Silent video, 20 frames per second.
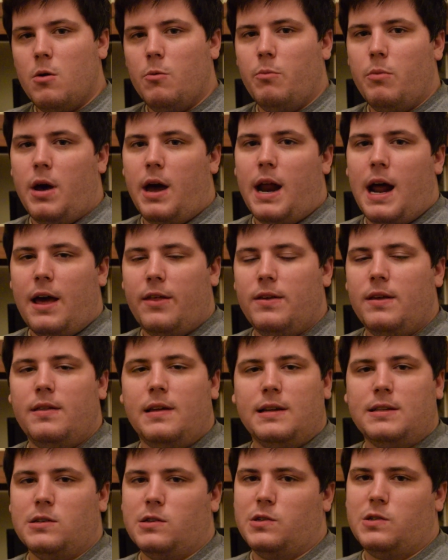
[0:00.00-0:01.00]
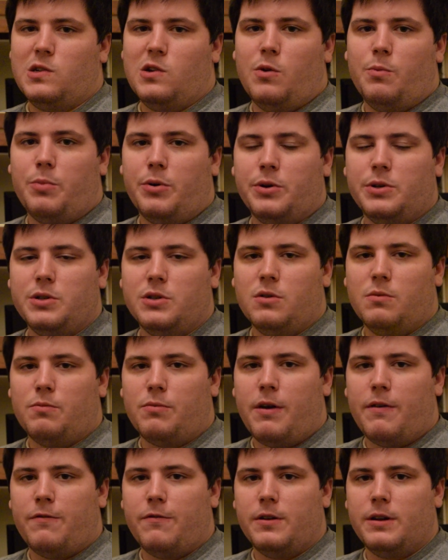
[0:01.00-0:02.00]
But I think that's also a personal
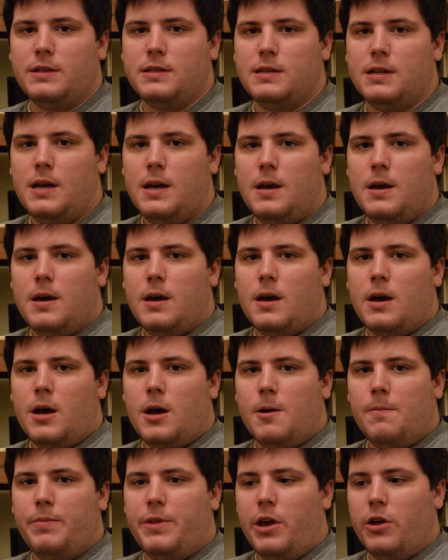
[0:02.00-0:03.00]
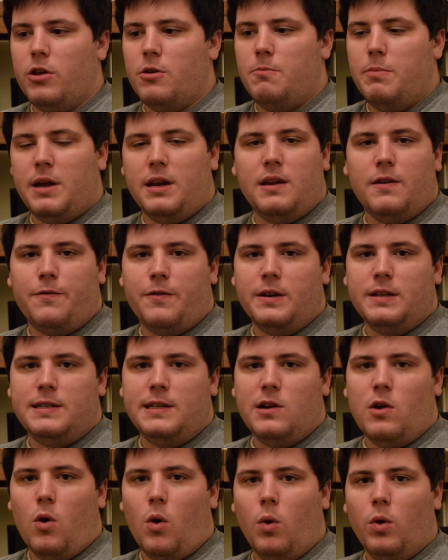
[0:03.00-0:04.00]
preference. The other big difference
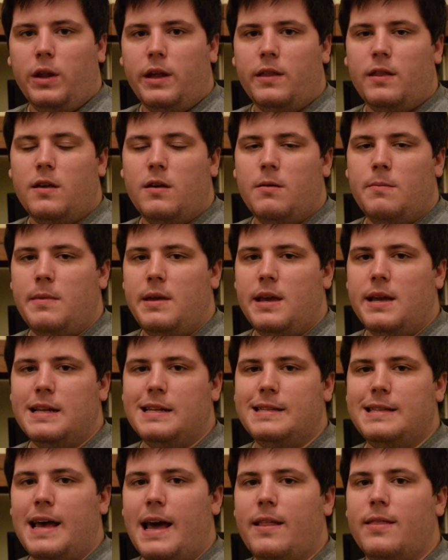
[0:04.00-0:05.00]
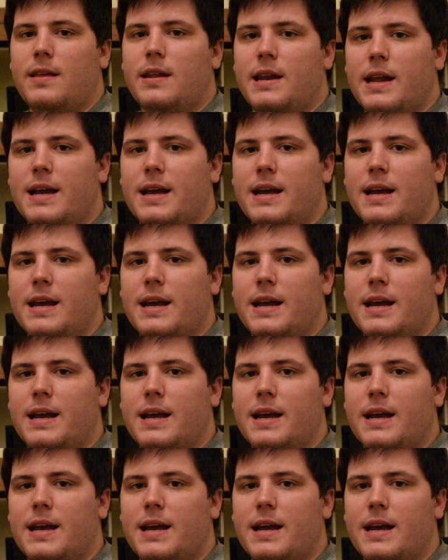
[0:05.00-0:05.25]
in holding them is that the